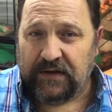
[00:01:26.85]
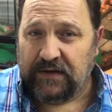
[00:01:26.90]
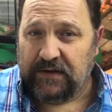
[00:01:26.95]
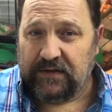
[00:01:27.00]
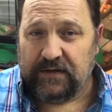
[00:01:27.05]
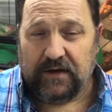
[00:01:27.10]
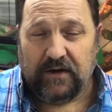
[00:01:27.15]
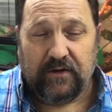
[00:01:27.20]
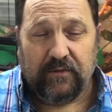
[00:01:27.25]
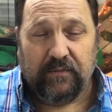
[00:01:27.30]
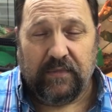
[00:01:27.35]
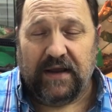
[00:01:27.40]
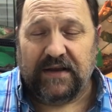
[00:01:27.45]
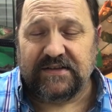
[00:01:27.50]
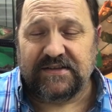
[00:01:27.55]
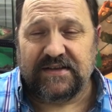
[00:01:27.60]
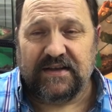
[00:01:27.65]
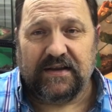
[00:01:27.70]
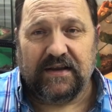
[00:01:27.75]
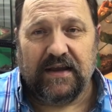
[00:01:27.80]
They're
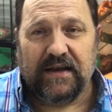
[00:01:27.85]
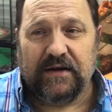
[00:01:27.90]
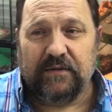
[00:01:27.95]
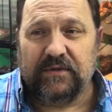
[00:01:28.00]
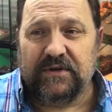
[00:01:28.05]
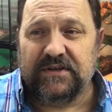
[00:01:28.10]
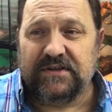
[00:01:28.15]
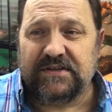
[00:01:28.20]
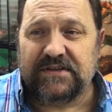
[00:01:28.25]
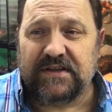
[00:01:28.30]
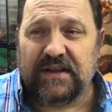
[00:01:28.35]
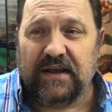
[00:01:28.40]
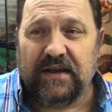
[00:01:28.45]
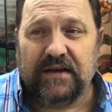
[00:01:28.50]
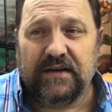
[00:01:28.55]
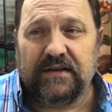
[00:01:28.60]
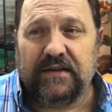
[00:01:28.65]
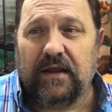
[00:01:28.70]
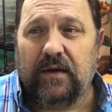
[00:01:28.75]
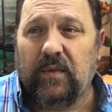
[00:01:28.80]
amazing animals.
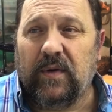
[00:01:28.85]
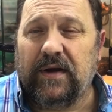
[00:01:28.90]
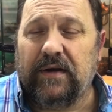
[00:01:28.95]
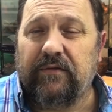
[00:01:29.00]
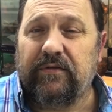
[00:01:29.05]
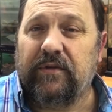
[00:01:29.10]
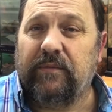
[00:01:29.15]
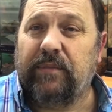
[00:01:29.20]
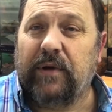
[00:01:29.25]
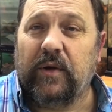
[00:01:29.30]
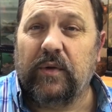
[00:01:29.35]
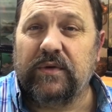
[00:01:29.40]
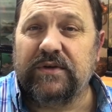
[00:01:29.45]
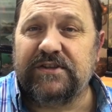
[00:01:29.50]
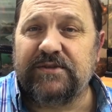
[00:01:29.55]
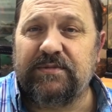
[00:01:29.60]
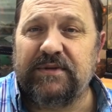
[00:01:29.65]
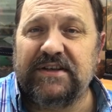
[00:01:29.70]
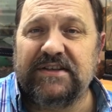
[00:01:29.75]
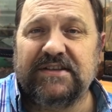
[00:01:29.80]
They're one of the boa
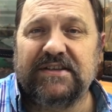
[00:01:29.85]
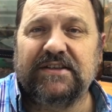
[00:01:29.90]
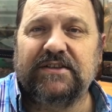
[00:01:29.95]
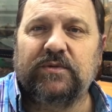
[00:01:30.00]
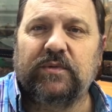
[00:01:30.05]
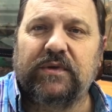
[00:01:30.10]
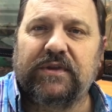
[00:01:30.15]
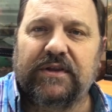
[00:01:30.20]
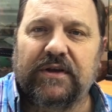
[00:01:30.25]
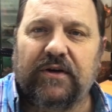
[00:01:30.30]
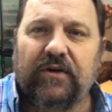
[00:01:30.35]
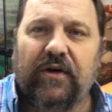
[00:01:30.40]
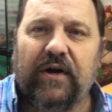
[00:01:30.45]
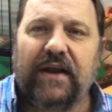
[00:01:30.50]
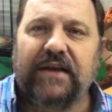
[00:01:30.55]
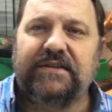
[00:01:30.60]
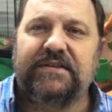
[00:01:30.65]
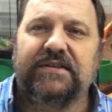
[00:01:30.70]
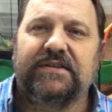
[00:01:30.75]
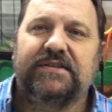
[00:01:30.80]
species with the
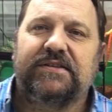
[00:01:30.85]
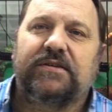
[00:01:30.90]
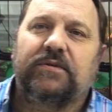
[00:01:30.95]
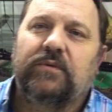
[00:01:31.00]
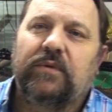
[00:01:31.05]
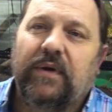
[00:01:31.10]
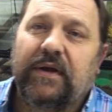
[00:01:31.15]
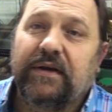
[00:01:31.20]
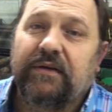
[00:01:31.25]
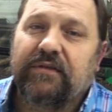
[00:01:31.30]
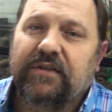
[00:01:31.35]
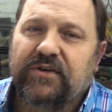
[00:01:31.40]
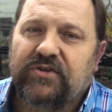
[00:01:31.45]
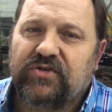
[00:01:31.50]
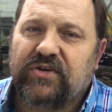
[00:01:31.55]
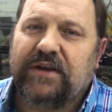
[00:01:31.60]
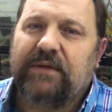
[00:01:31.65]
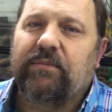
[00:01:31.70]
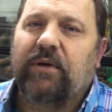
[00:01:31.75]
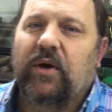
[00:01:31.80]
greatest, or one of the
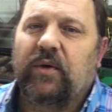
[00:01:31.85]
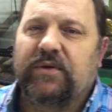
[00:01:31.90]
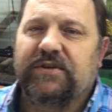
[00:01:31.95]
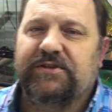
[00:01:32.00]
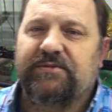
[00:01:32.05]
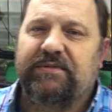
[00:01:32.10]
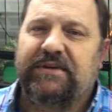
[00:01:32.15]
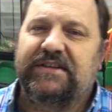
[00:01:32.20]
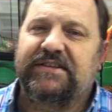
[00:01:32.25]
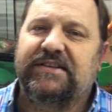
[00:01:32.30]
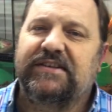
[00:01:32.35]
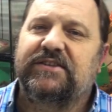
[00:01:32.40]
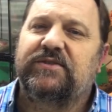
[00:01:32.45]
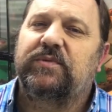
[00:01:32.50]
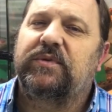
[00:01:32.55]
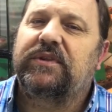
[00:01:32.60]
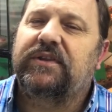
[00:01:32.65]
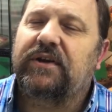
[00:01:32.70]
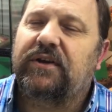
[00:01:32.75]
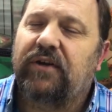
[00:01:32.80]
tree boa species
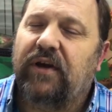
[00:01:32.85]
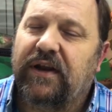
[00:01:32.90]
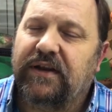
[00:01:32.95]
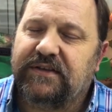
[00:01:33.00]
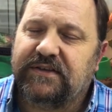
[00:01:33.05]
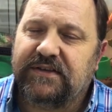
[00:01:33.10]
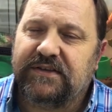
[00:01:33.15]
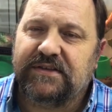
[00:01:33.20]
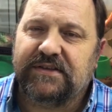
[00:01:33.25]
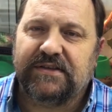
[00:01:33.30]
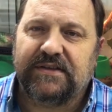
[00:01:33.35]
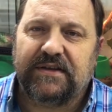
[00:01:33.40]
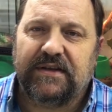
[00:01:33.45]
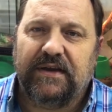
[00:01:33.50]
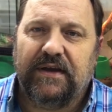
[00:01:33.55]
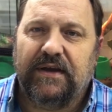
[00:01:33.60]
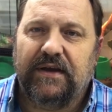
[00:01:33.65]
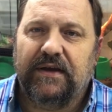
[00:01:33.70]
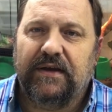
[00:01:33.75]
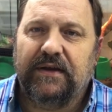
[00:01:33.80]
with the greatest
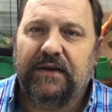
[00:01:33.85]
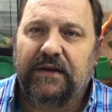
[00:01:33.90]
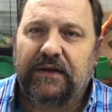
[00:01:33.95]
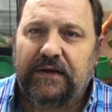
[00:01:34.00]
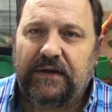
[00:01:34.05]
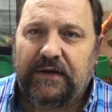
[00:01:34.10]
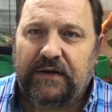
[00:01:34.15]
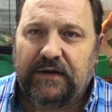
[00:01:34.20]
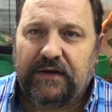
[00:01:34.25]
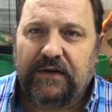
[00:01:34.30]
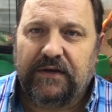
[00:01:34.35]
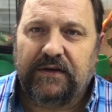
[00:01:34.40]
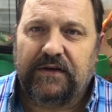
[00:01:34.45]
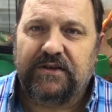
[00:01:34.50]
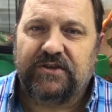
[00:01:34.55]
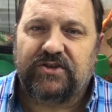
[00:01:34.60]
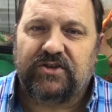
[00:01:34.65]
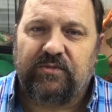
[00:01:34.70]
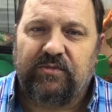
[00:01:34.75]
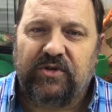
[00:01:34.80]

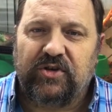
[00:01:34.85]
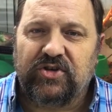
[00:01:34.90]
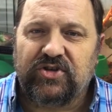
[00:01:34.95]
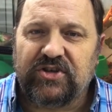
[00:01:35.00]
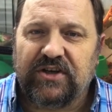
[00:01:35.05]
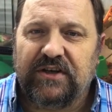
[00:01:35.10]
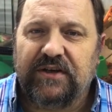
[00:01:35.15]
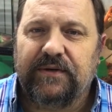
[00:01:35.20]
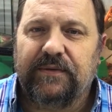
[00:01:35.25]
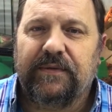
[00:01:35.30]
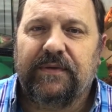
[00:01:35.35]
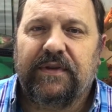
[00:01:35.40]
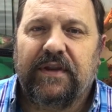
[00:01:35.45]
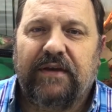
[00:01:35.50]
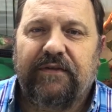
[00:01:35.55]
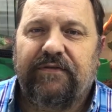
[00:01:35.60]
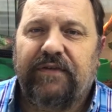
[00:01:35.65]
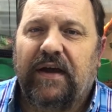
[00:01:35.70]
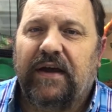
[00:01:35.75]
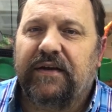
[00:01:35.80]
distribution. They're
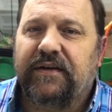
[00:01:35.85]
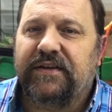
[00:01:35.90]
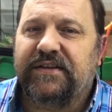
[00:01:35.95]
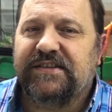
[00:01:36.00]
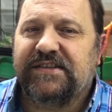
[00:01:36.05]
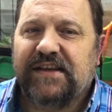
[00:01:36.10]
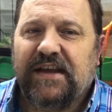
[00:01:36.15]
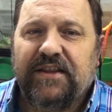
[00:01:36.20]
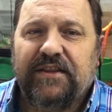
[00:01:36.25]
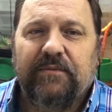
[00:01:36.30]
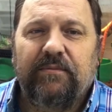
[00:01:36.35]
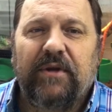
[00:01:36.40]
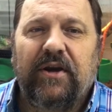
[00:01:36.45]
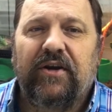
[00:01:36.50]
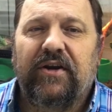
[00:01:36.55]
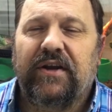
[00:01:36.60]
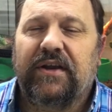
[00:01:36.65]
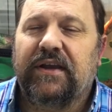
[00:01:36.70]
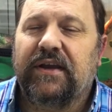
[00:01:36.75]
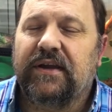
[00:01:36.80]
found in South
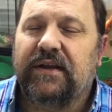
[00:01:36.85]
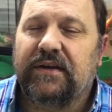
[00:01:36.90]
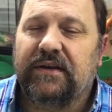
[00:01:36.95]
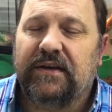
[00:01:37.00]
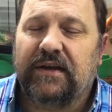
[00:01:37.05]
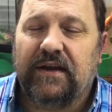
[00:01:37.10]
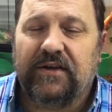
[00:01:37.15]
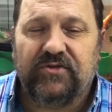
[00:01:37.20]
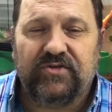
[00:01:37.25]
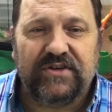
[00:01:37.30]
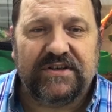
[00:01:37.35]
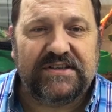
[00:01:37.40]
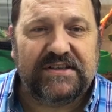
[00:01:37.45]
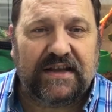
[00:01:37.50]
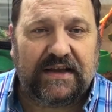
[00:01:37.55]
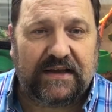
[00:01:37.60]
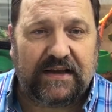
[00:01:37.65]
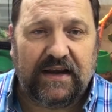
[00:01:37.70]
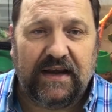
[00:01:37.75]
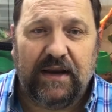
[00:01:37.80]
America in countries
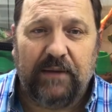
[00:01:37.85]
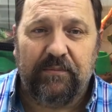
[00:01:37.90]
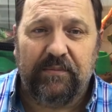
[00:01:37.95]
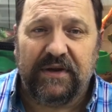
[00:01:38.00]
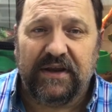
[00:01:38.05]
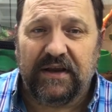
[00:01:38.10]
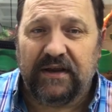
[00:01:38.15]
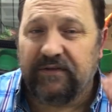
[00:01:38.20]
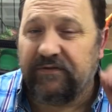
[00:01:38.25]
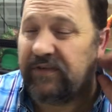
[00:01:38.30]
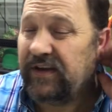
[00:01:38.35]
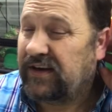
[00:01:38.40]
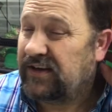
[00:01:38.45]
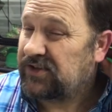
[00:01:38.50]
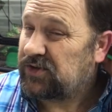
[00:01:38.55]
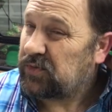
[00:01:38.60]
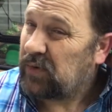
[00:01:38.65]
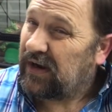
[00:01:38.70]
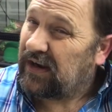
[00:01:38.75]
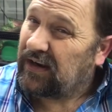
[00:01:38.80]
like Colombia,
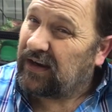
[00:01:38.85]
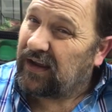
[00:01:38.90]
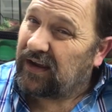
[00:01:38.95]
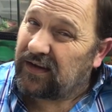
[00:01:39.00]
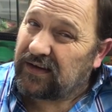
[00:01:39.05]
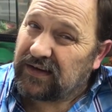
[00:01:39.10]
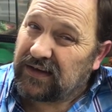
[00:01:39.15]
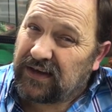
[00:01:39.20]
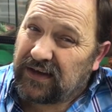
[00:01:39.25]
Venezuela,